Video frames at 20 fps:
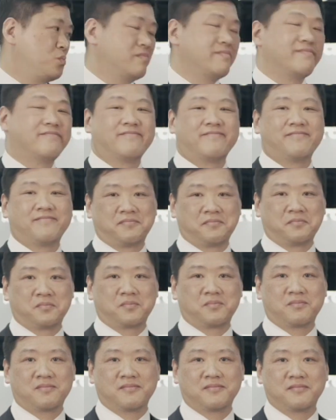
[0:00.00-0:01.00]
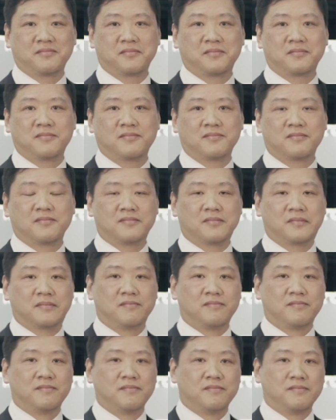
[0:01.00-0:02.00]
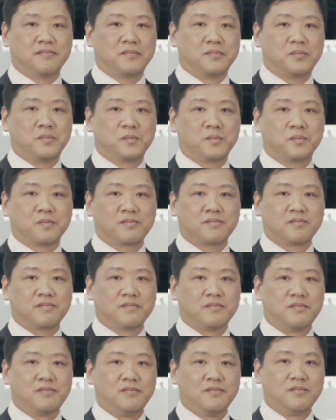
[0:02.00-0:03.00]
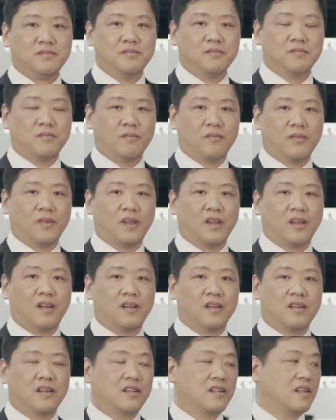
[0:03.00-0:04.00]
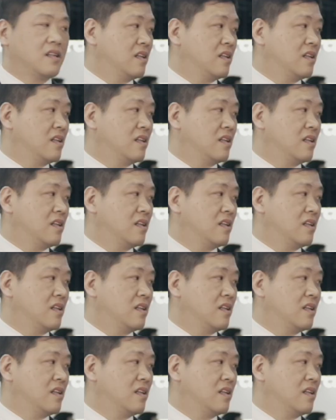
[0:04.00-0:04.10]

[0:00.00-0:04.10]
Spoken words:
The person shown says nothing.